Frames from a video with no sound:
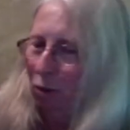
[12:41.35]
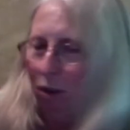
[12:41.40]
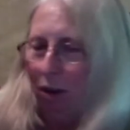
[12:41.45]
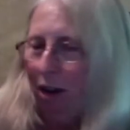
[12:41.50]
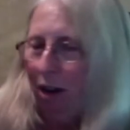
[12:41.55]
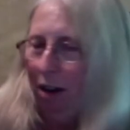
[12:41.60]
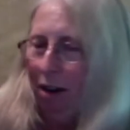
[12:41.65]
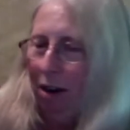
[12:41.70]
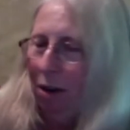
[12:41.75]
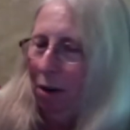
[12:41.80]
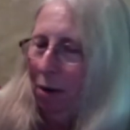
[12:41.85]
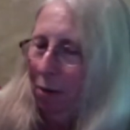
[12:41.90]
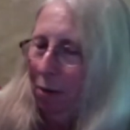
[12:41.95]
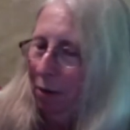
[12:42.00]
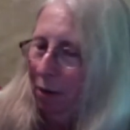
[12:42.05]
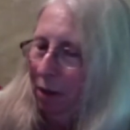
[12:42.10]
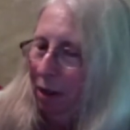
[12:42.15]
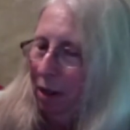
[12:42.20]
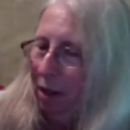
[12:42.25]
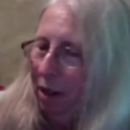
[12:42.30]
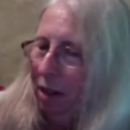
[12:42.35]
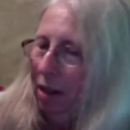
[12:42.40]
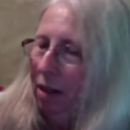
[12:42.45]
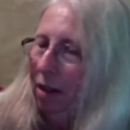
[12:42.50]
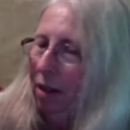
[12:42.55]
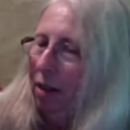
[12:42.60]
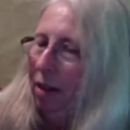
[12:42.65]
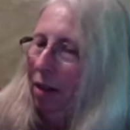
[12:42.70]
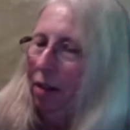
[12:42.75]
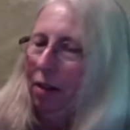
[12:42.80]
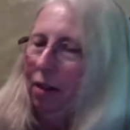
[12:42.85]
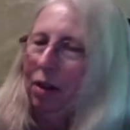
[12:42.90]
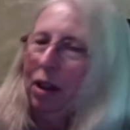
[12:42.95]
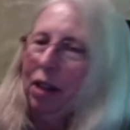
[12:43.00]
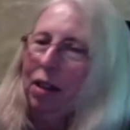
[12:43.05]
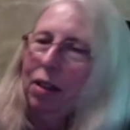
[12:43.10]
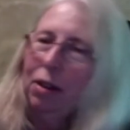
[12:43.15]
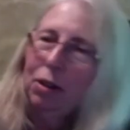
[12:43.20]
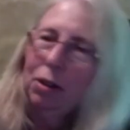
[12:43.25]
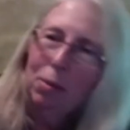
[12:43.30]
I don't know. Okay,
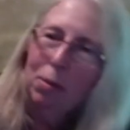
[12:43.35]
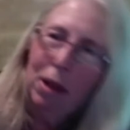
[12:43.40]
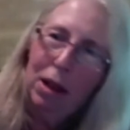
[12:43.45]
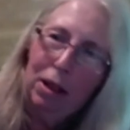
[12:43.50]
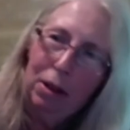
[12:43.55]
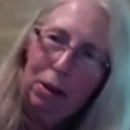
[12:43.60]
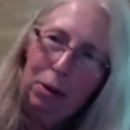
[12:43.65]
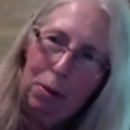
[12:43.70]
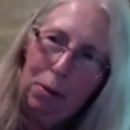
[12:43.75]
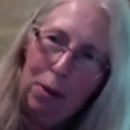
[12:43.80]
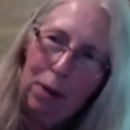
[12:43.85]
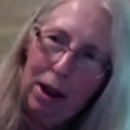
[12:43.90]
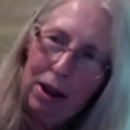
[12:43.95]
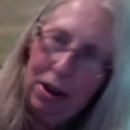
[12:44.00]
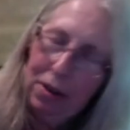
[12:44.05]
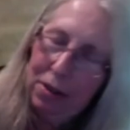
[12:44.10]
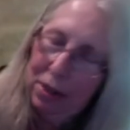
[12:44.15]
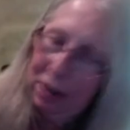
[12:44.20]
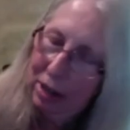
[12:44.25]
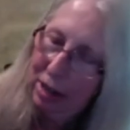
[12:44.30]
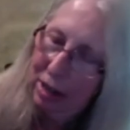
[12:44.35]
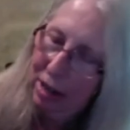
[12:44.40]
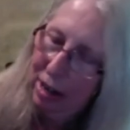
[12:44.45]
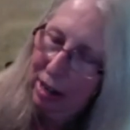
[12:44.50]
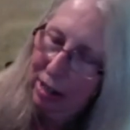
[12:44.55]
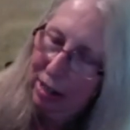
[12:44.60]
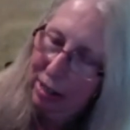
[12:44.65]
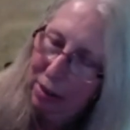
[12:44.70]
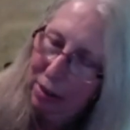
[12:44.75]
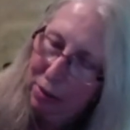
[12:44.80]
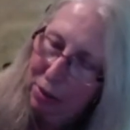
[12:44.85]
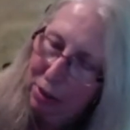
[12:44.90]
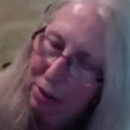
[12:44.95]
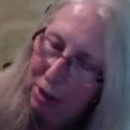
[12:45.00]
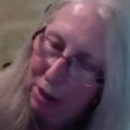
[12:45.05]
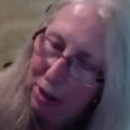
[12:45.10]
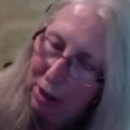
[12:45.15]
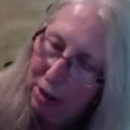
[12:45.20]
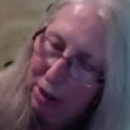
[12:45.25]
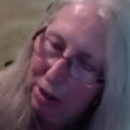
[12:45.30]
there's my little wire that connects
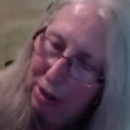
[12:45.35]
everything.